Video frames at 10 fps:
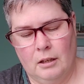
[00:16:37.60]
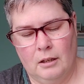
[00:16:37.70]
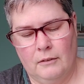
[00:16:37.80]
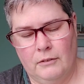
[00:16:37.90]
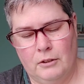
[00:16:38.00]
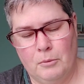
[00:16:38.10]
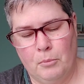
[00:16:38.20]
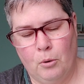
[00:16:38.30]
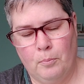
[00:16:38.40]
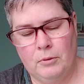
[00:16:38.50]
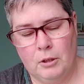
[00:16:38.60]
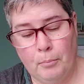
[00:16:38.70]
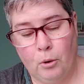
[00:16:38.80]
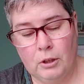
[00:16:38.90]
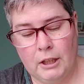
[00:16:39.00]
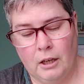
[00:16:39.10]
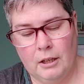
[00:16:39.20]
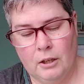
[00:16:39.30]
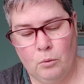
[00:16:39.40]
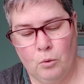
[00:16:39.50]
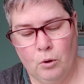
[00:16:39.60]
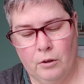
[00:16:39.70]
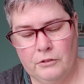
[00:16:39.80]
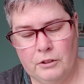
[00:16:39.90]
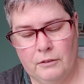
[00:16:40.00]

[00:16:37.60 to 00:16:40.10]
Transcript: of the Nap Napoleonic Wars,